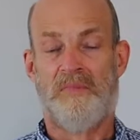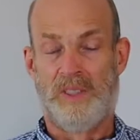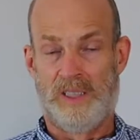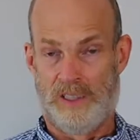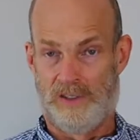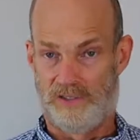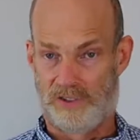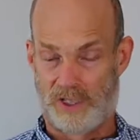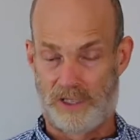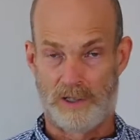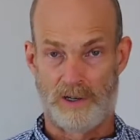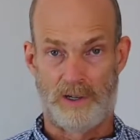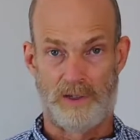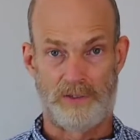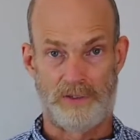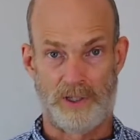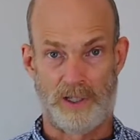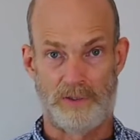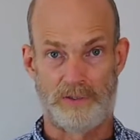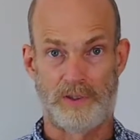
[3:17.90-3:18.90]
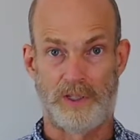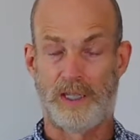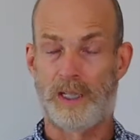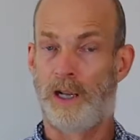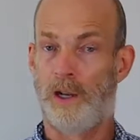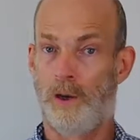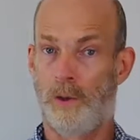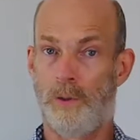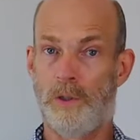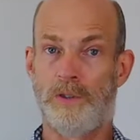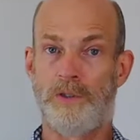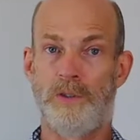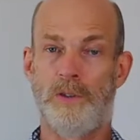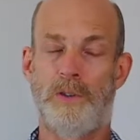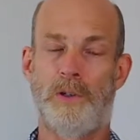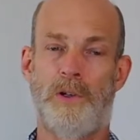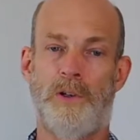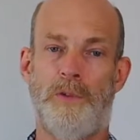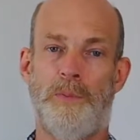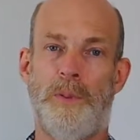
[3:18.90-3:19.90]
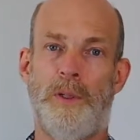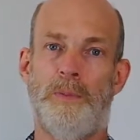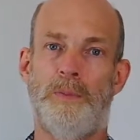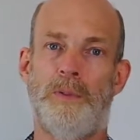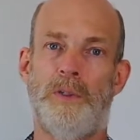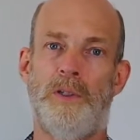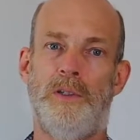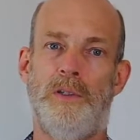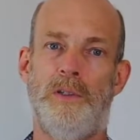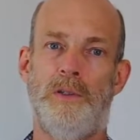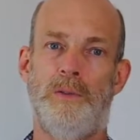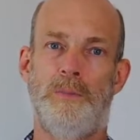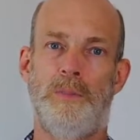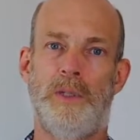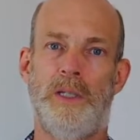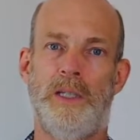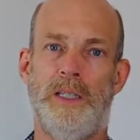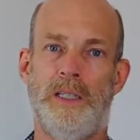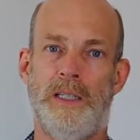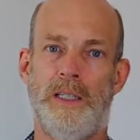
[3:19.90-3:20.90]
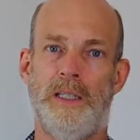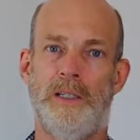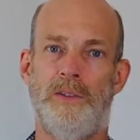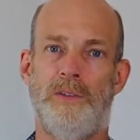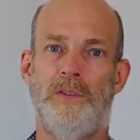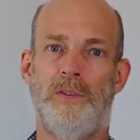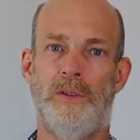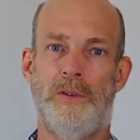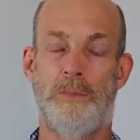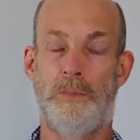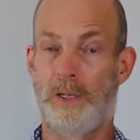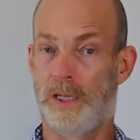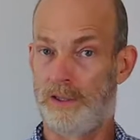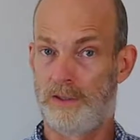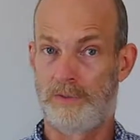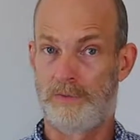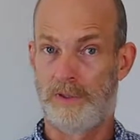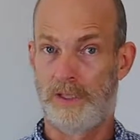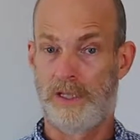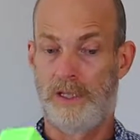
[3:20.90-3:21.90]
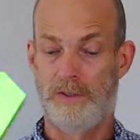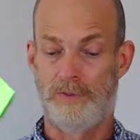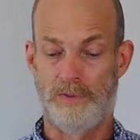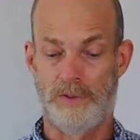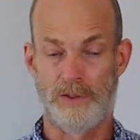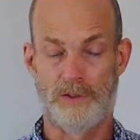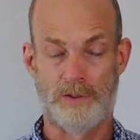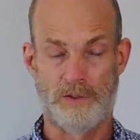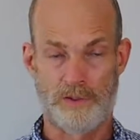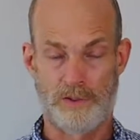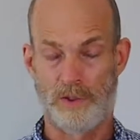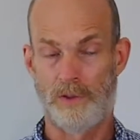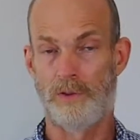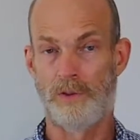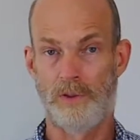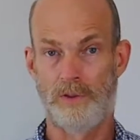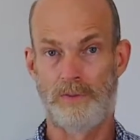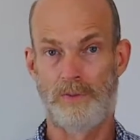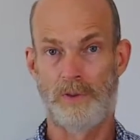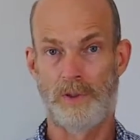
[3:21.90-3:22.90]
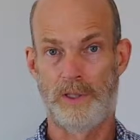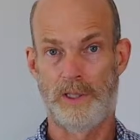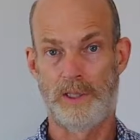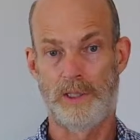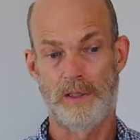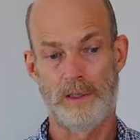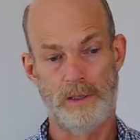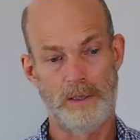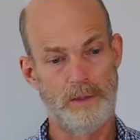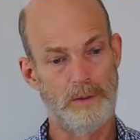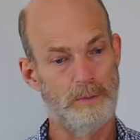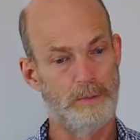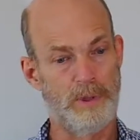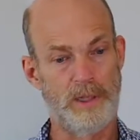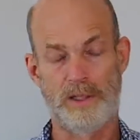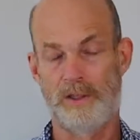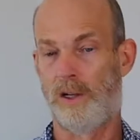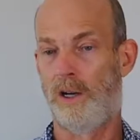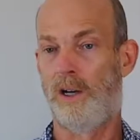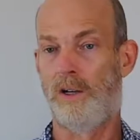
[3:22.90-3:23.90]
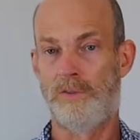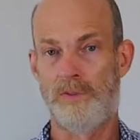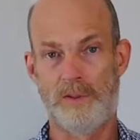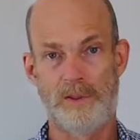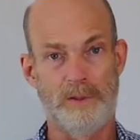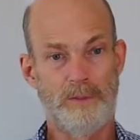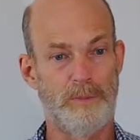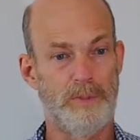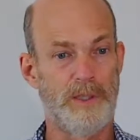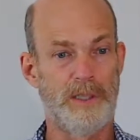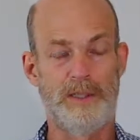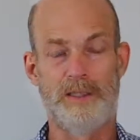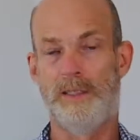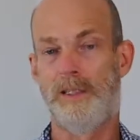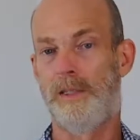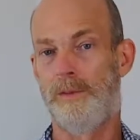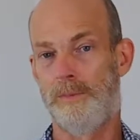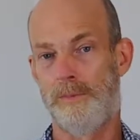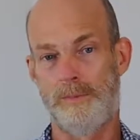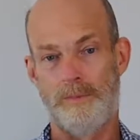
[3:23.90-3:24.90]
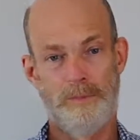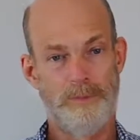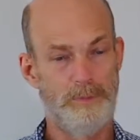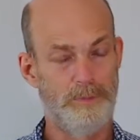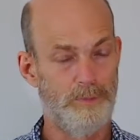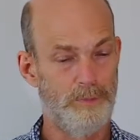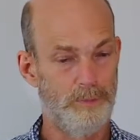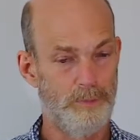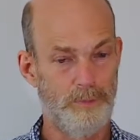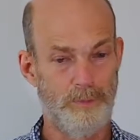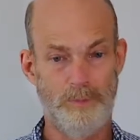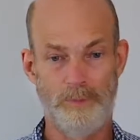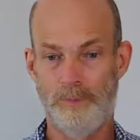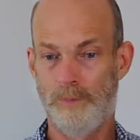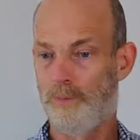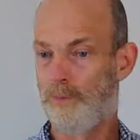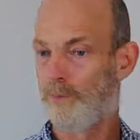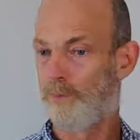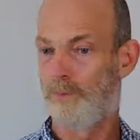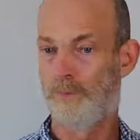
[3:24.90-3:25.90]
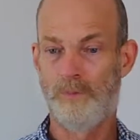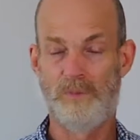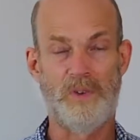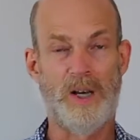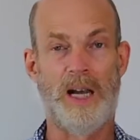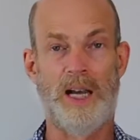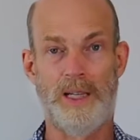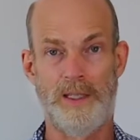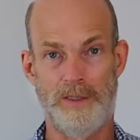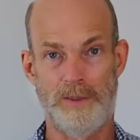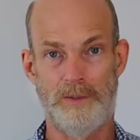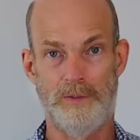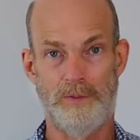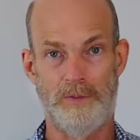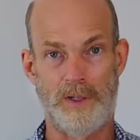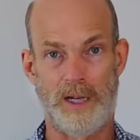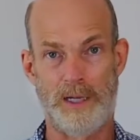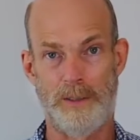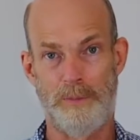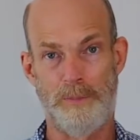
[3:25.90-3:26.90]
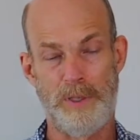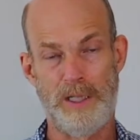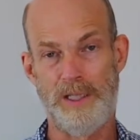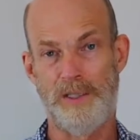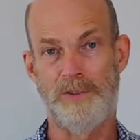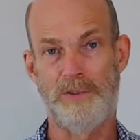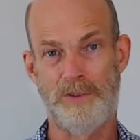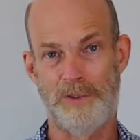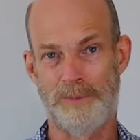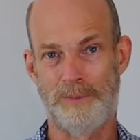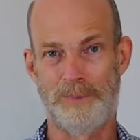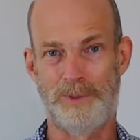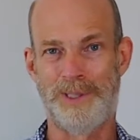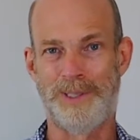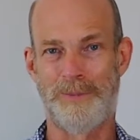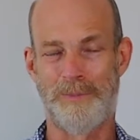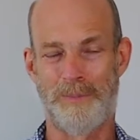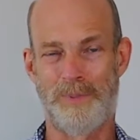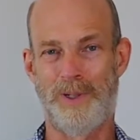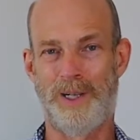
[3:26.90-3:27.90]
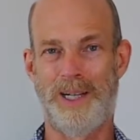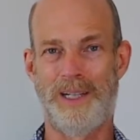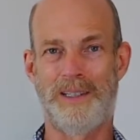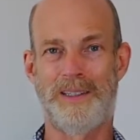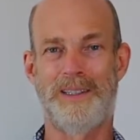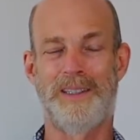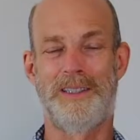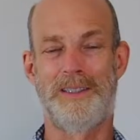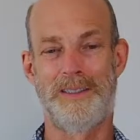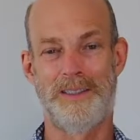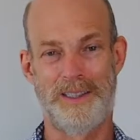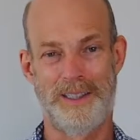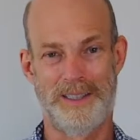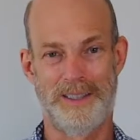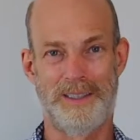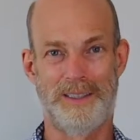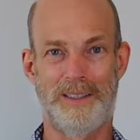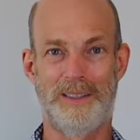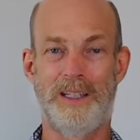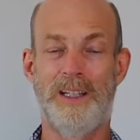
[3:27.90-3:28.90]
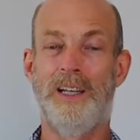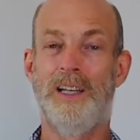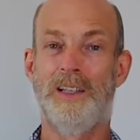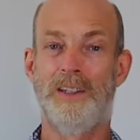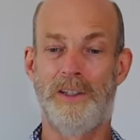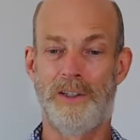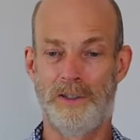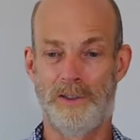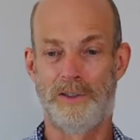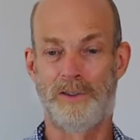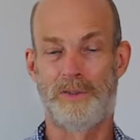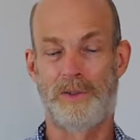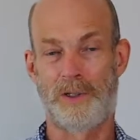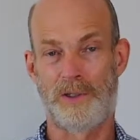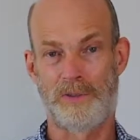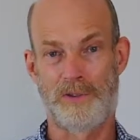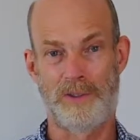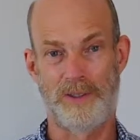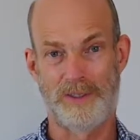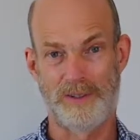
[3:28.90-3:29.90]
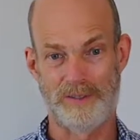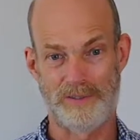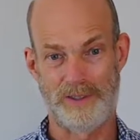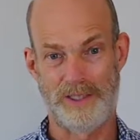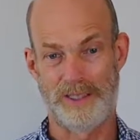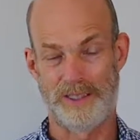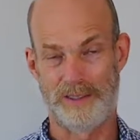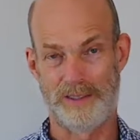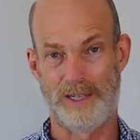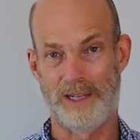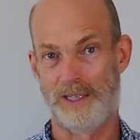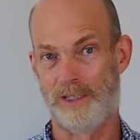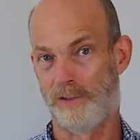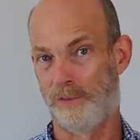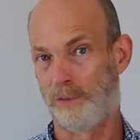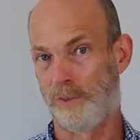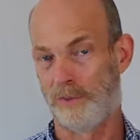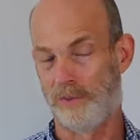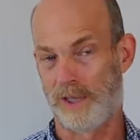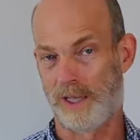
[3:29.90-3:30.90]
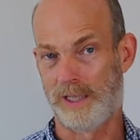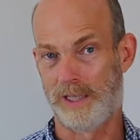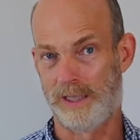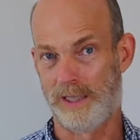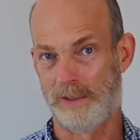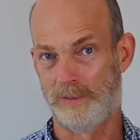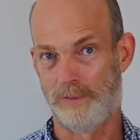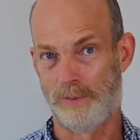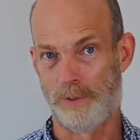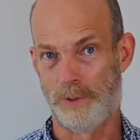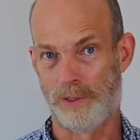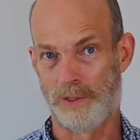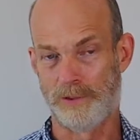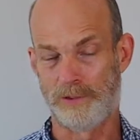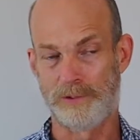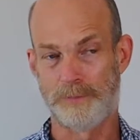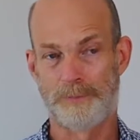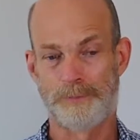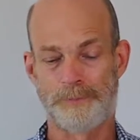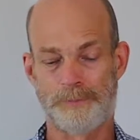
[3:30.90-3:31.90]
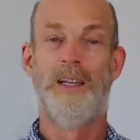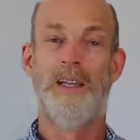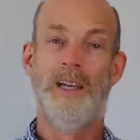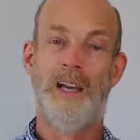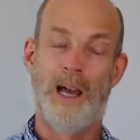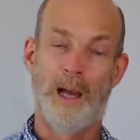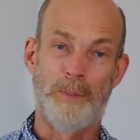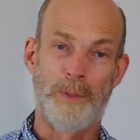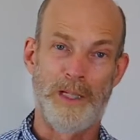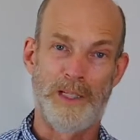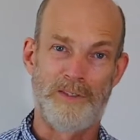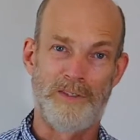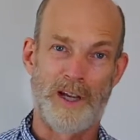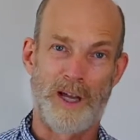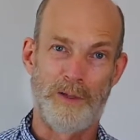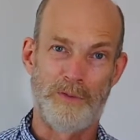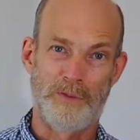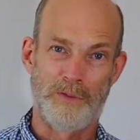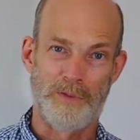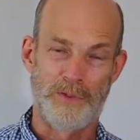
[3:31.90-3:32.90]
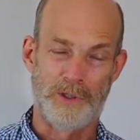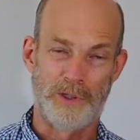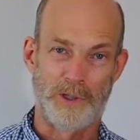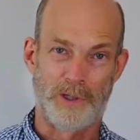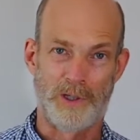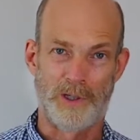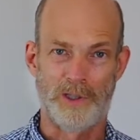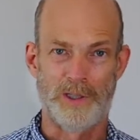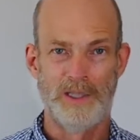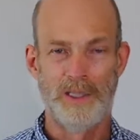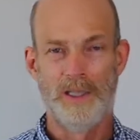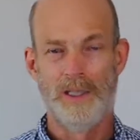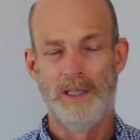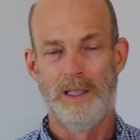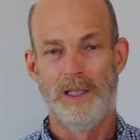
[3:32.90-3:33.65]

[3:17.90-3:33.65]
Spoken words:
center ourselves, like I always encourage people to do. Breathing is the breath of life. It is so good for you. Breathe often, breathe deep. Find peace and breath in the universe, and God has provided that for us. How many times have you heard,